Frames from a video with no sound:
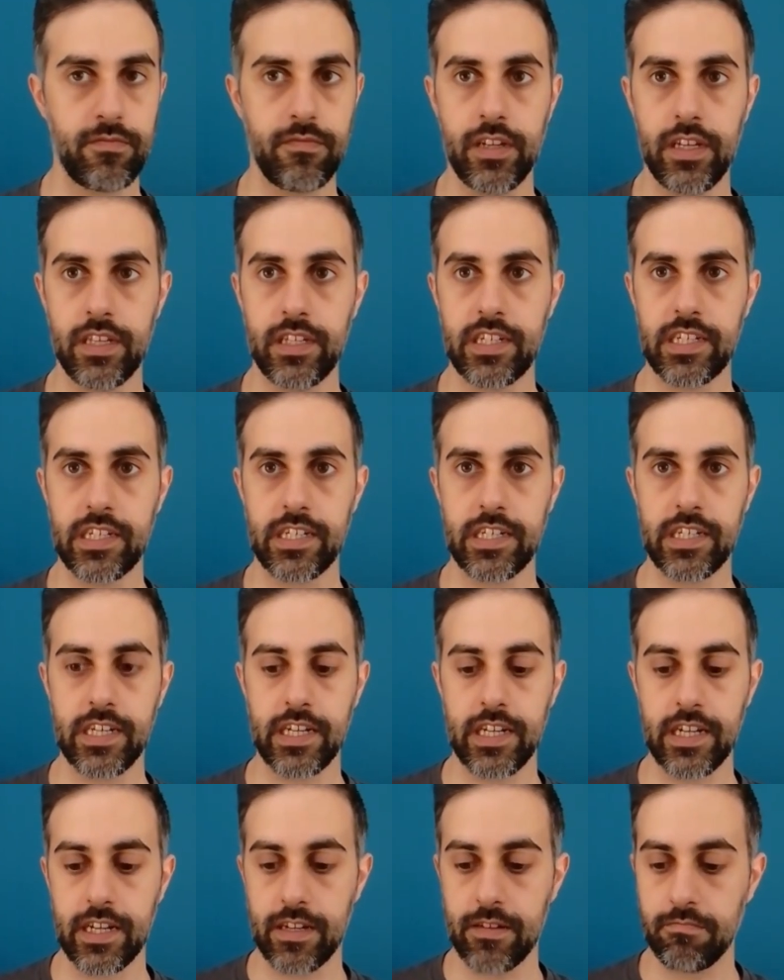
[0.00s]

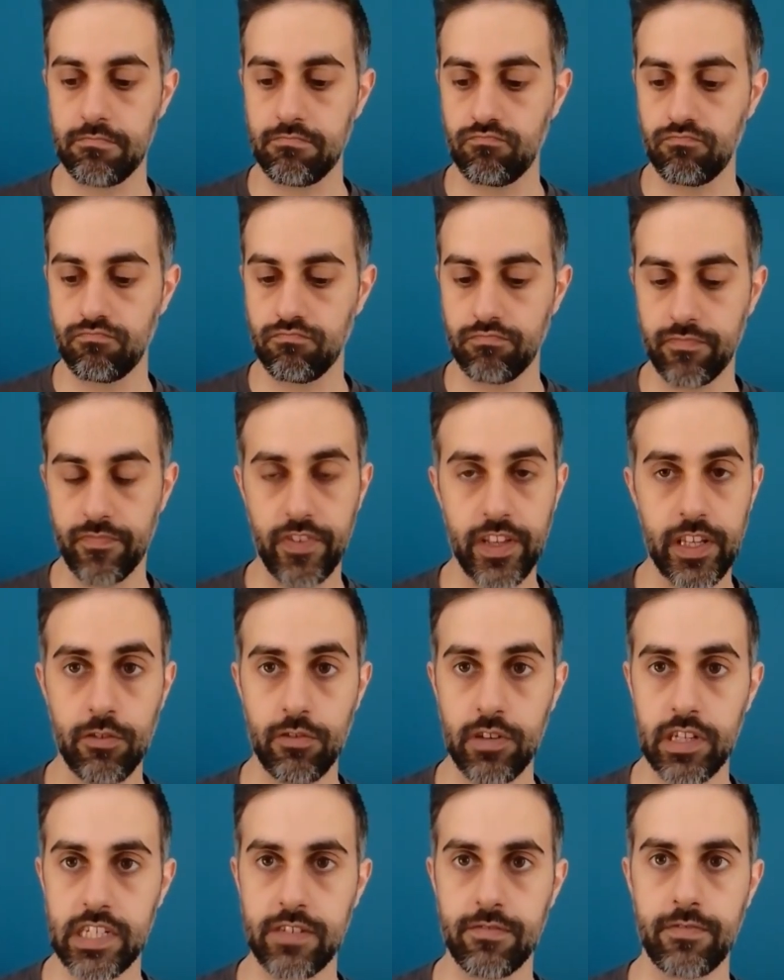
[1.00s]

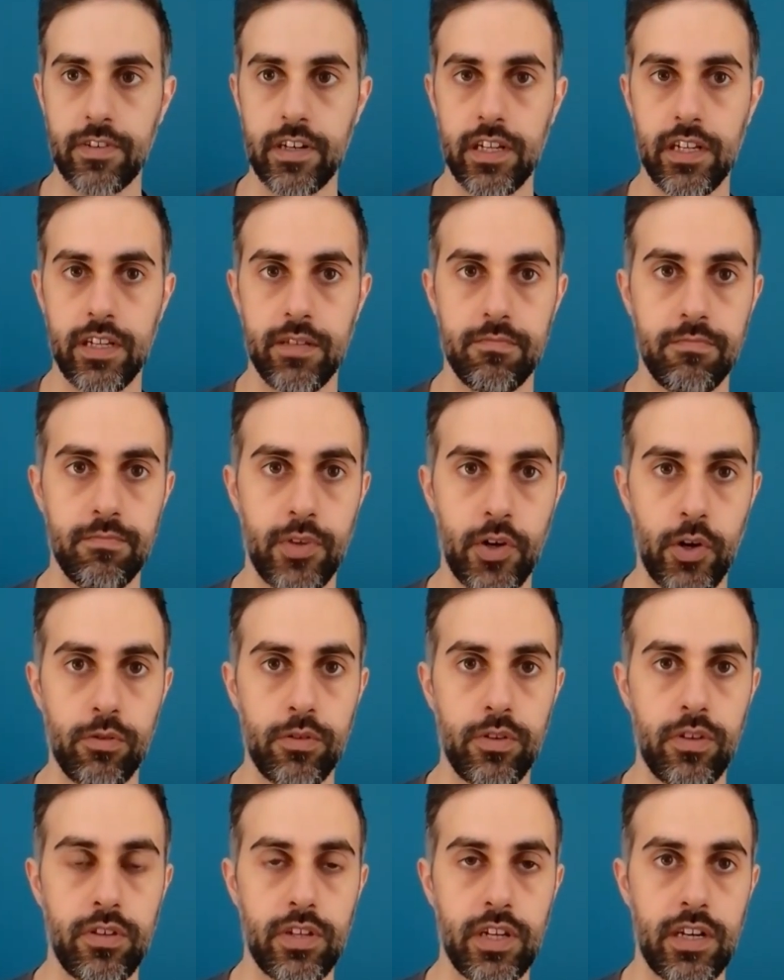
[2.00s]
Video is a very
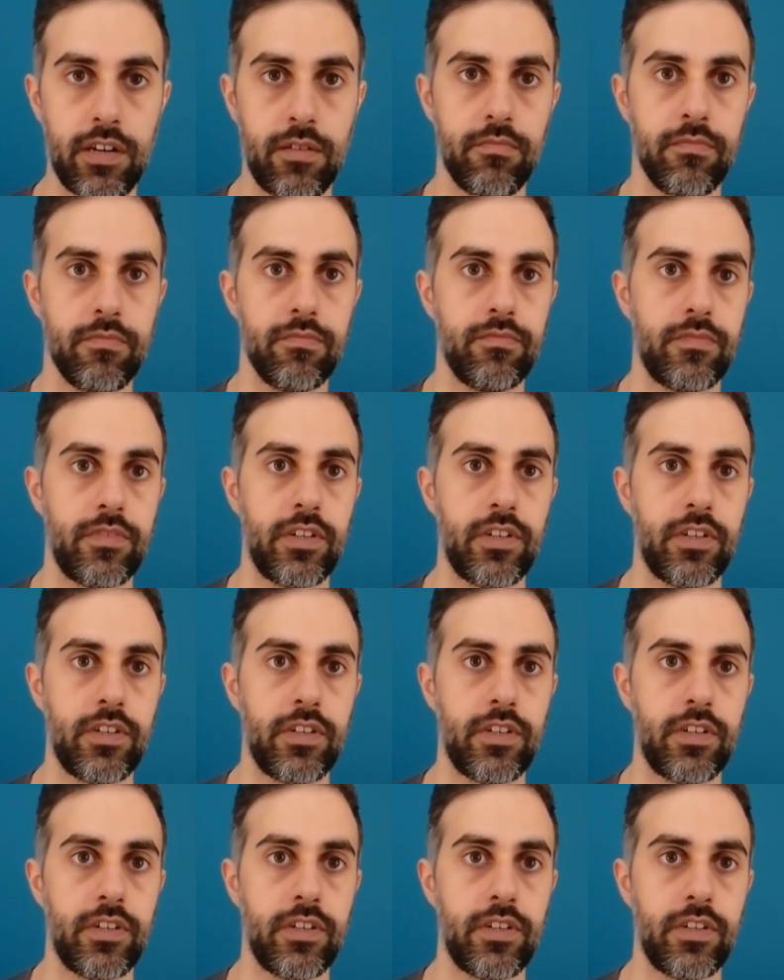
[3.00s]
broad term.